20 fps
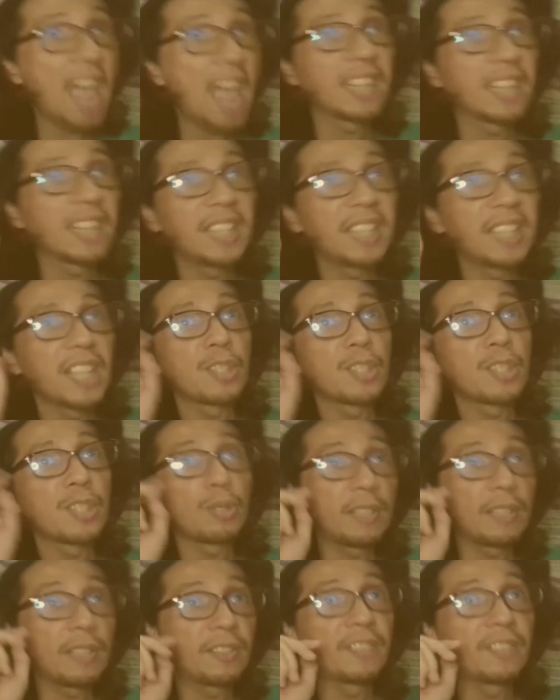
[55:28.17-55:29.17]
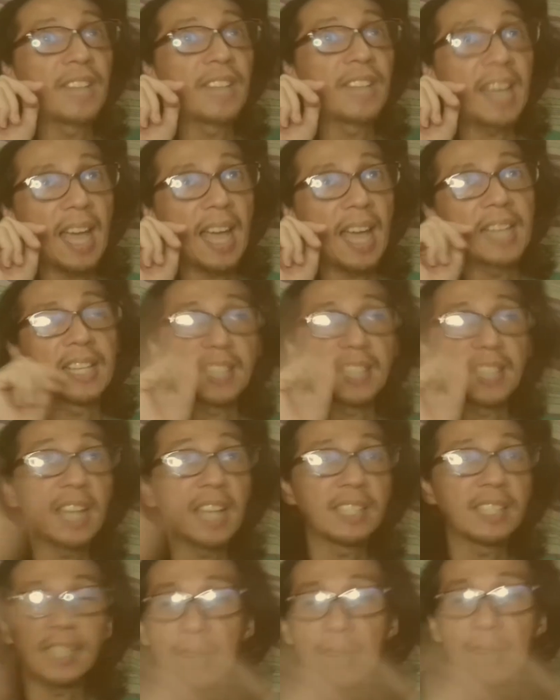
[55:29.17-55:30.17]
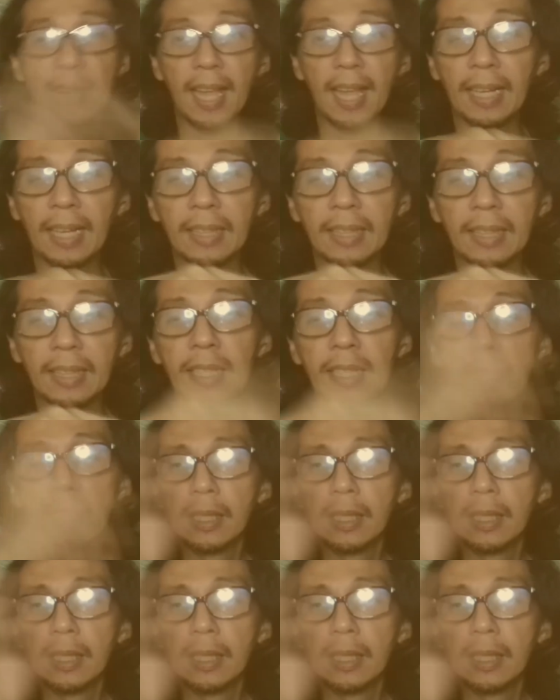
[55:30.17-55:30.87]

Eldians who lived on that island, siya, sila Eren,